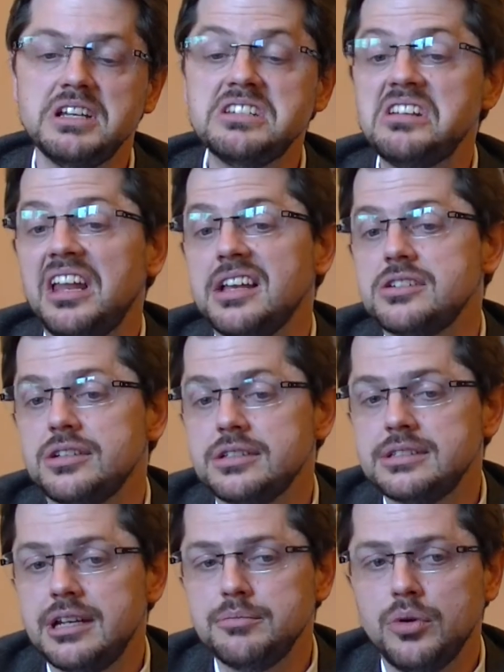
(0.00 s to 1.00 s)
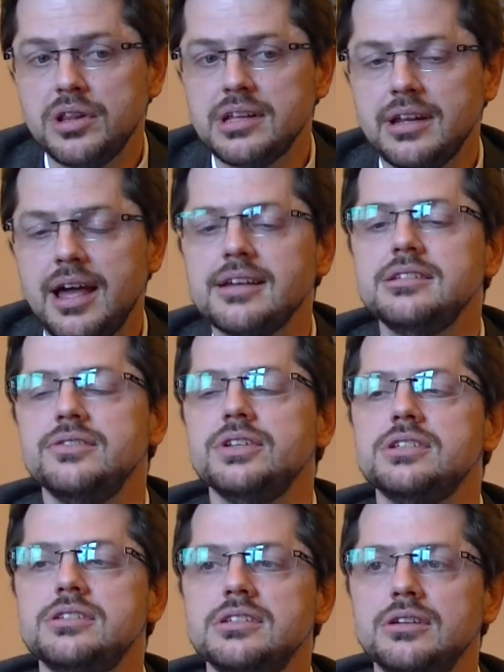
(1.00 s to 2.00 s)
intellectuals and political
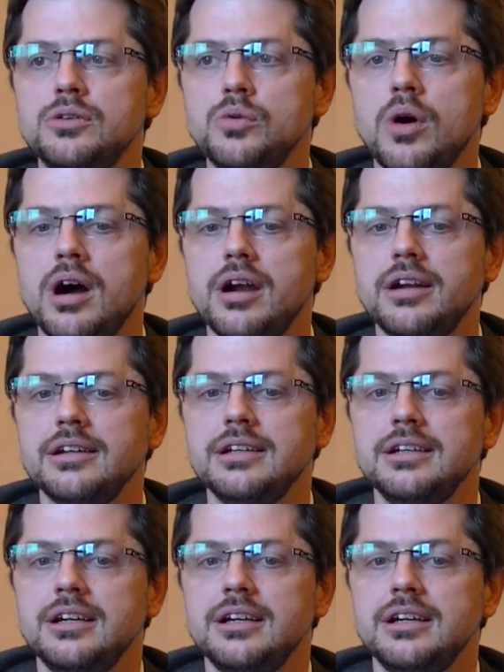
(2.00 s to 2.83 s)
activists who are,